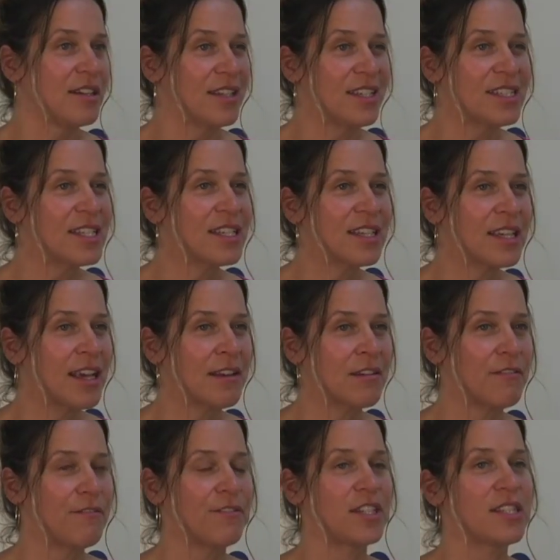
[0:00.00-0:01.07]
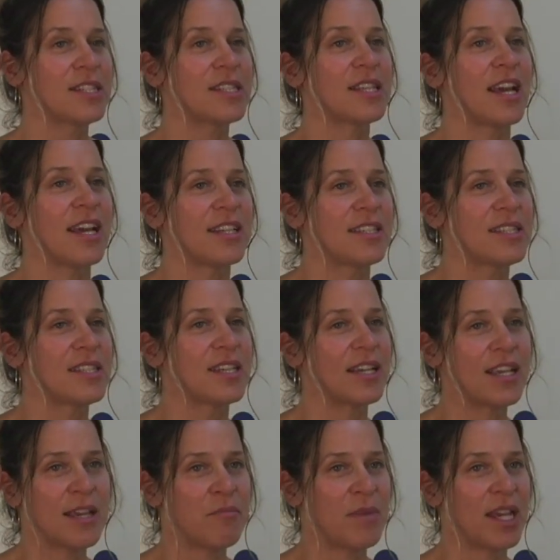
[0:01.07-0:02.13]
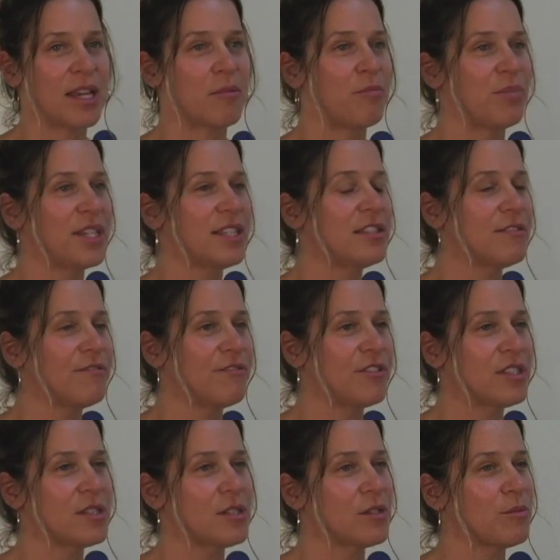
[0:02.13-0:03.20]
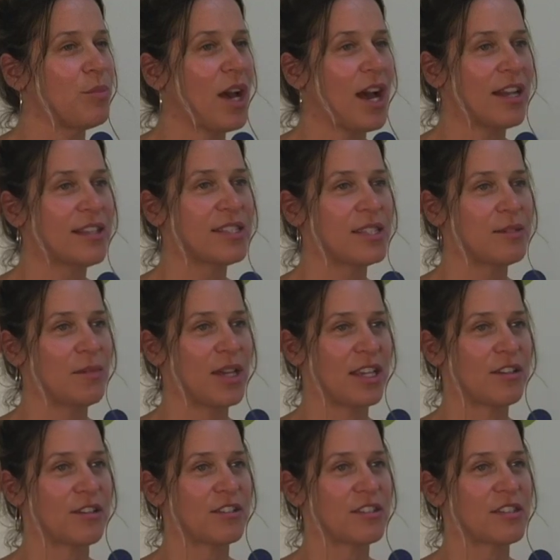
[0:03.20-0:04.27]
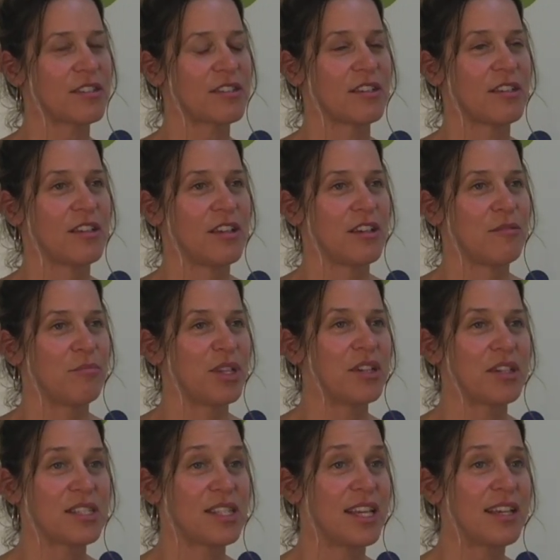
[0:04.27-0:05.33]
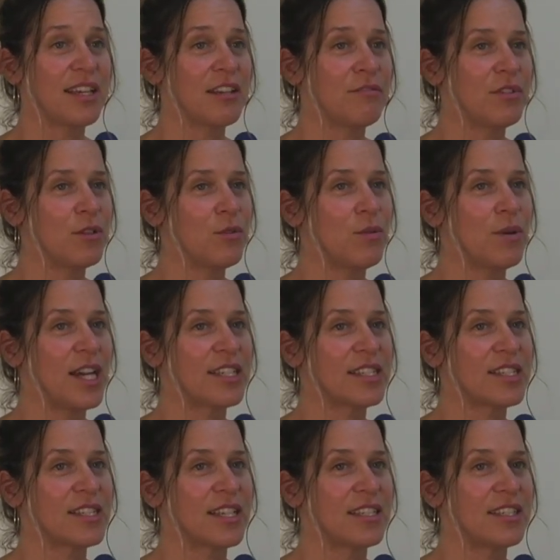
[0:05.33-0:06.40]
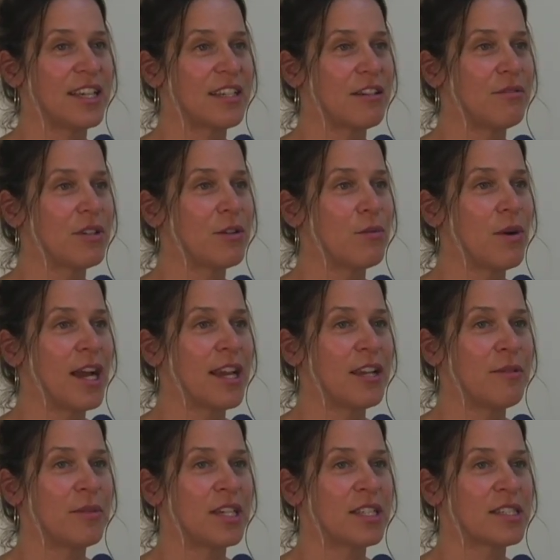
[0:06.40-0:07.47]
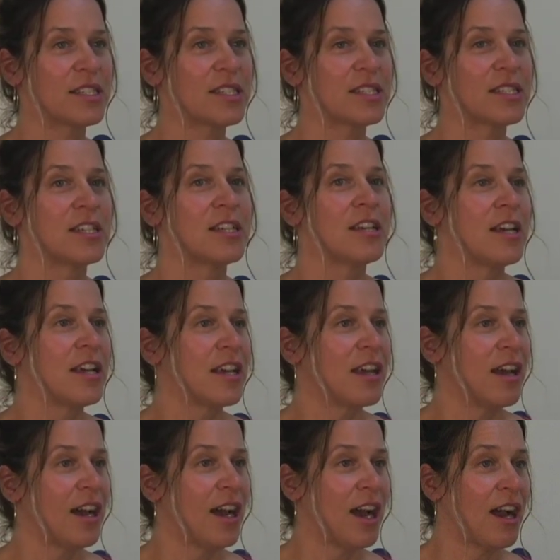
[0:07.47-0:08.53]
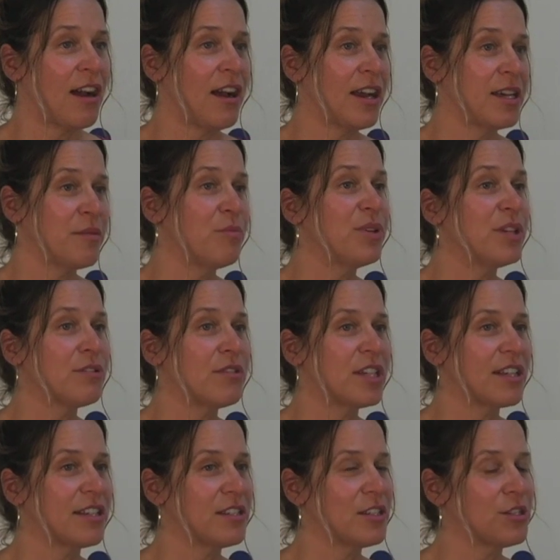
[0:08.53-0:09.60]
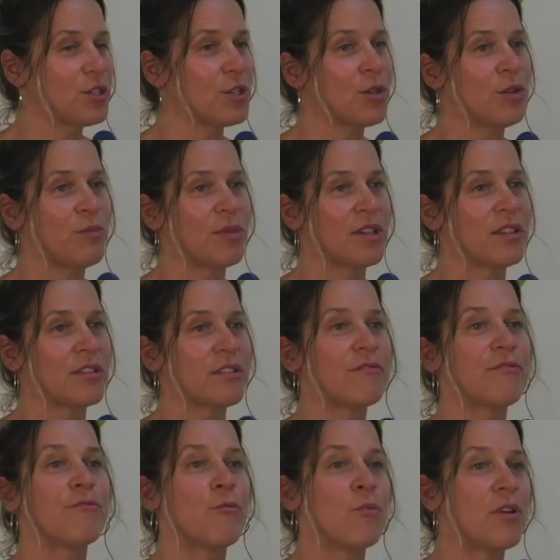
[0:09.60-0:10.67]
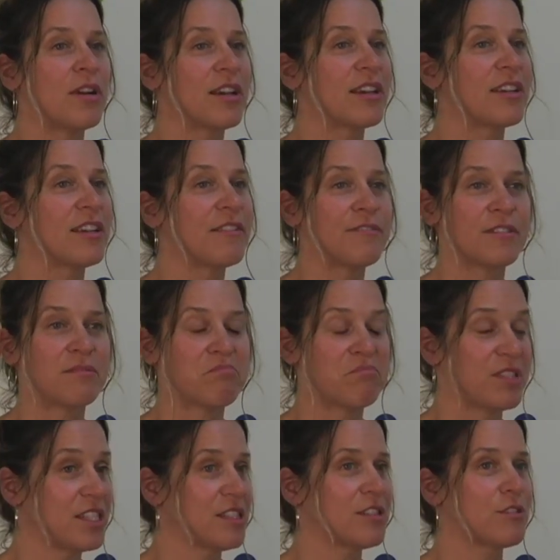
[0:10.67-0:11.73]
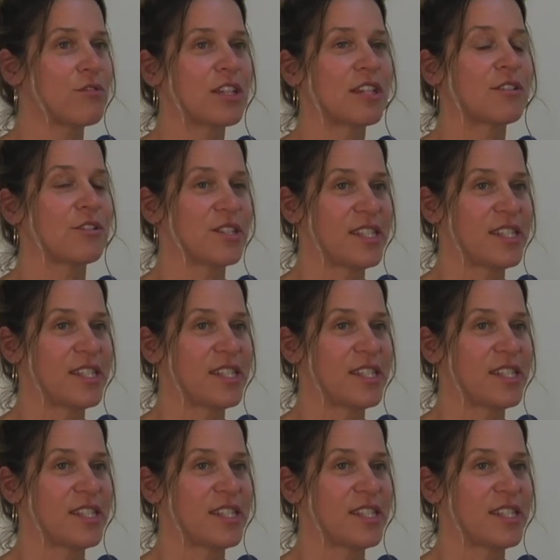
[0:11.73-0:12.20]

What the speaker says: These are the kind of insights that can make a big difference to policymakers, because they can request that data requirements are empirically determined for a given district or